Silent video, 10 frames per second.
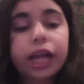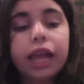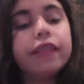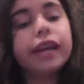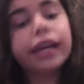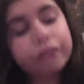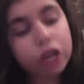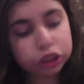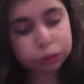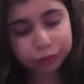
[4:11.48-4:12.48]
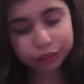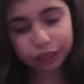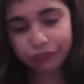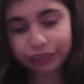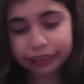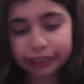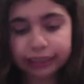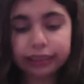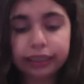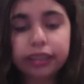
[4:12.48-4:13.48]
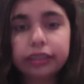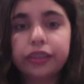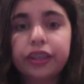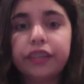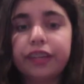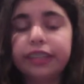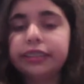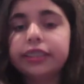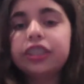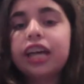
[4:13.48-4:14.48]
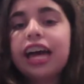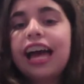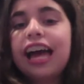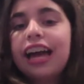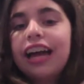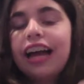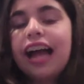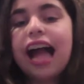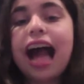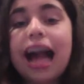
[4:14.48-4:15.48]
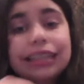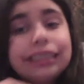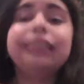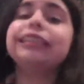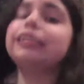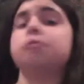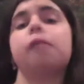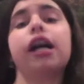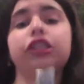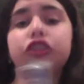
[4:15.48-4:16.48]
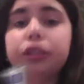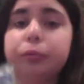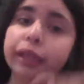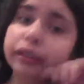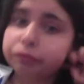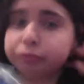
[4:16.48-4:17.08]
And then I have also been loving the Clean and Clear Advantage Acne Spot Treatment.